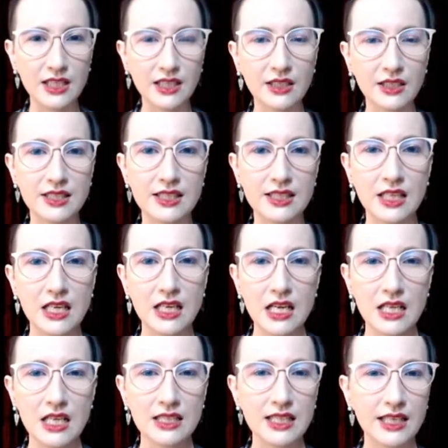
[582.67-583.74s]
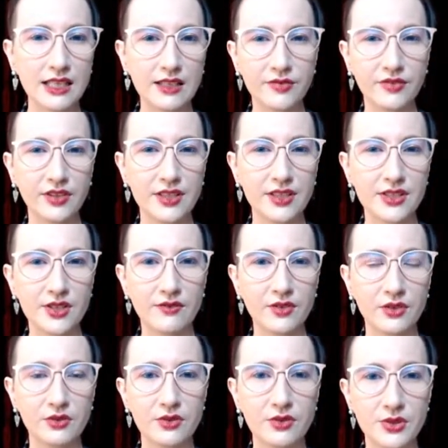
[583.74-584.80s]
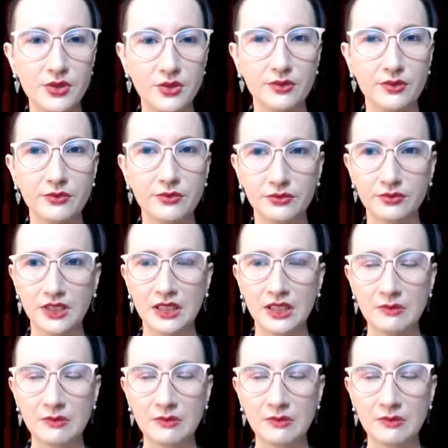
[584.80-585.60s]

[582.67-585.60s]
It's, it's like a philosophical sort of Is that the